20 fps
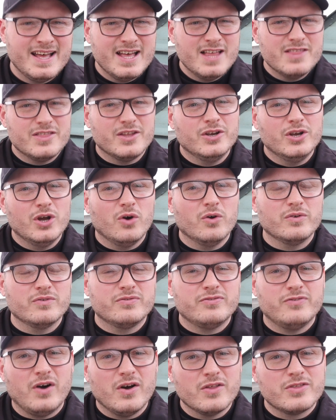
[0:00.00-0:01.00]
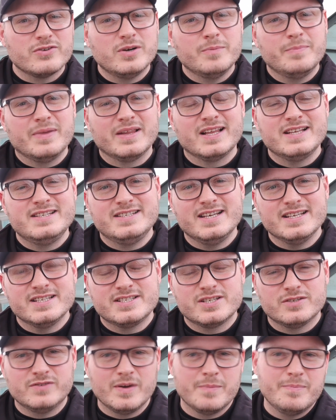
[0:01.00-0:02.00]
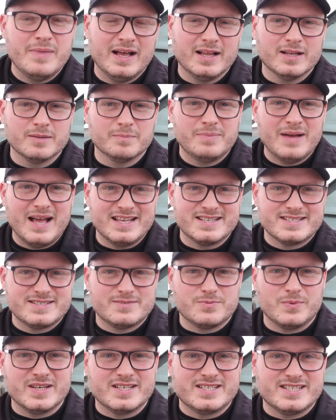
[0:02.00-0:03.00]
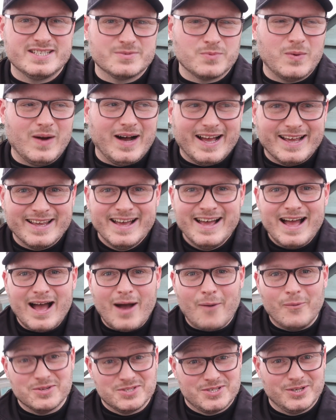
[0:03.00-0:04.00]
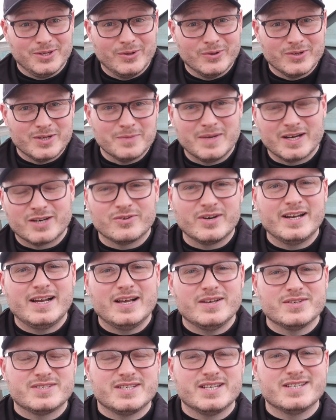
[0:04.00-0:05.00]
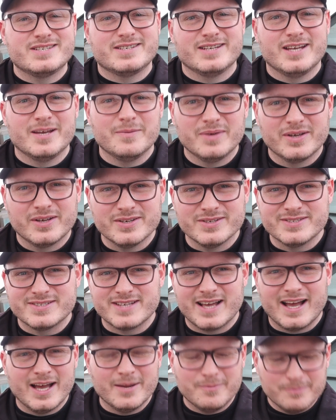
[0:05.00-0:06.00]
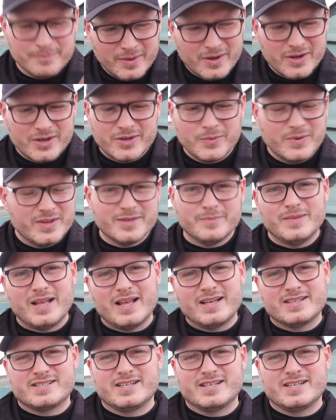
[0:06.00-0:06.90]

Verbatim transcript: they're known for their ability to repel pests, which is why I want to load in my greenhouse this year because I had murder with them last